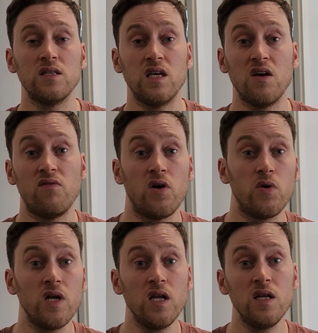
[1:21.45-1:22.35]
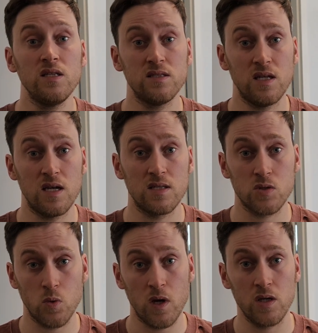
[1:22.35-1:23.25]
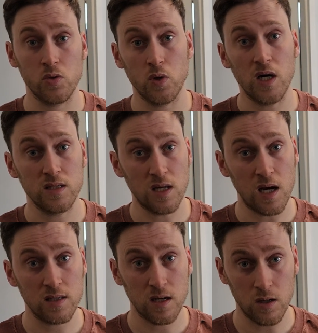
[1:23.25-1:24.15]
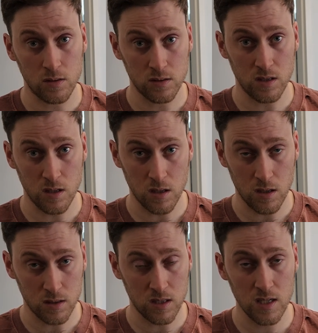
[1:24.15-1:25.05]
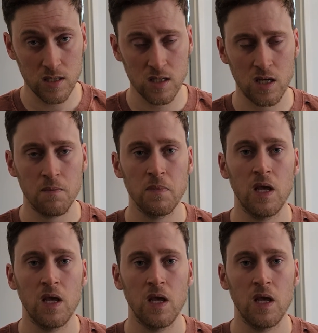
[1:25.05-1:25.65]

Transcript: They have a really dense way to write data on the disk.